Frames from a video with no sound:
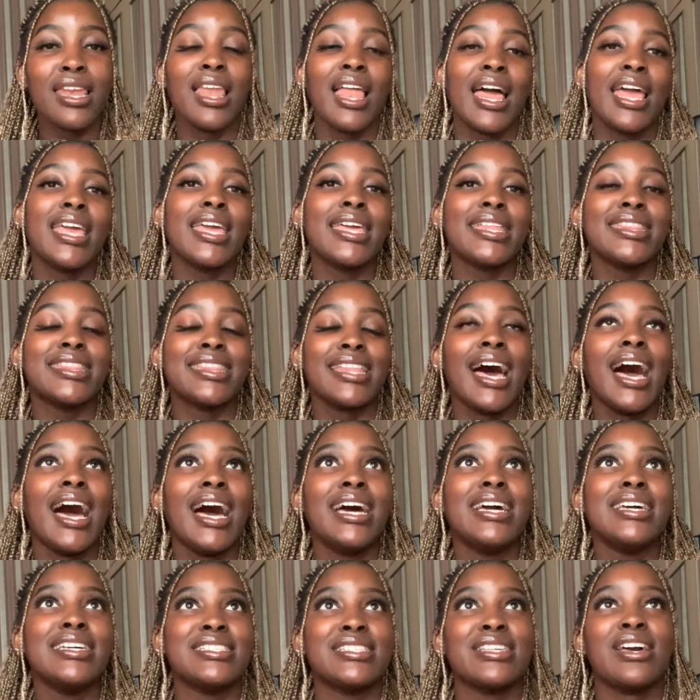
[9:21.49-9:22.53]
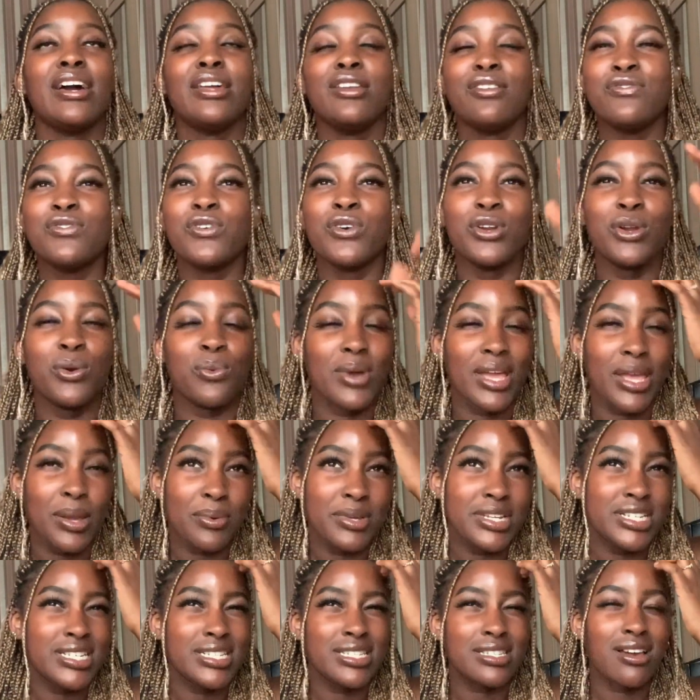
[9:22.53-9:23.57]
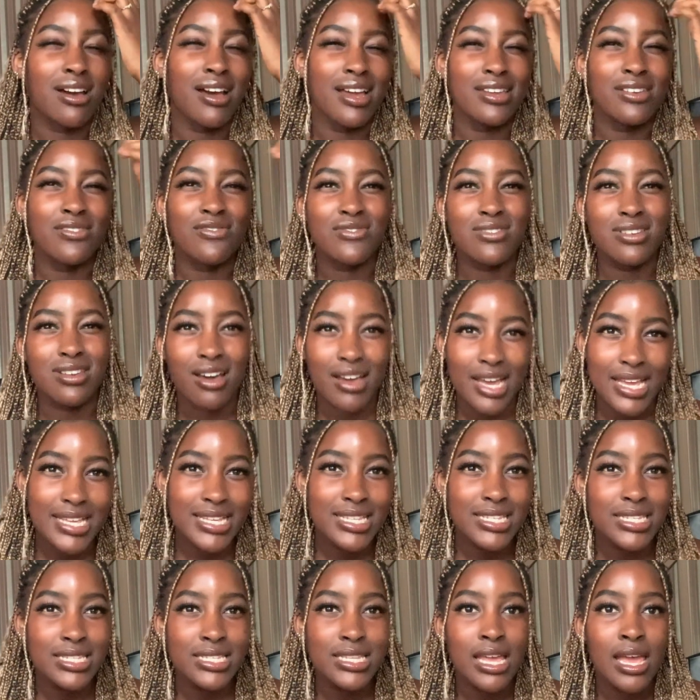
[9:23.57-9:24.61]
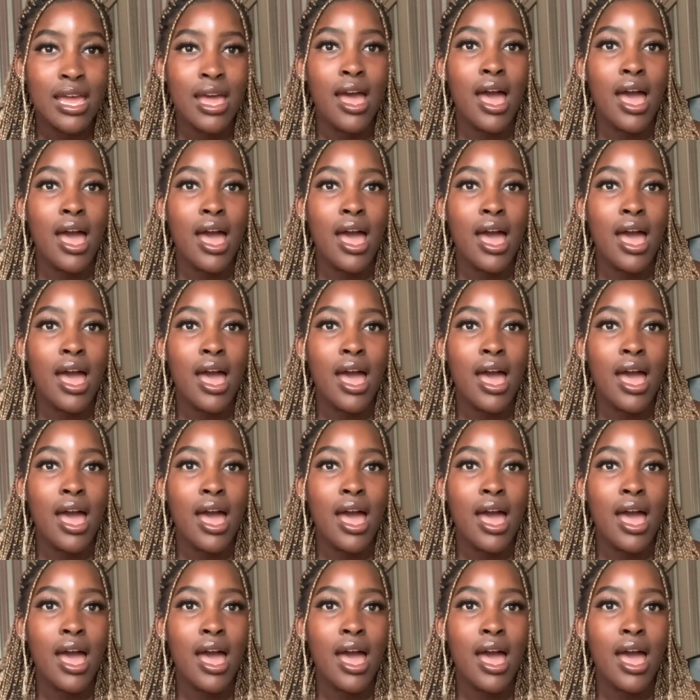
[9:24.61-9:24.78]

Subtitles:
Like, that has kind of gone away, which is kind of nice.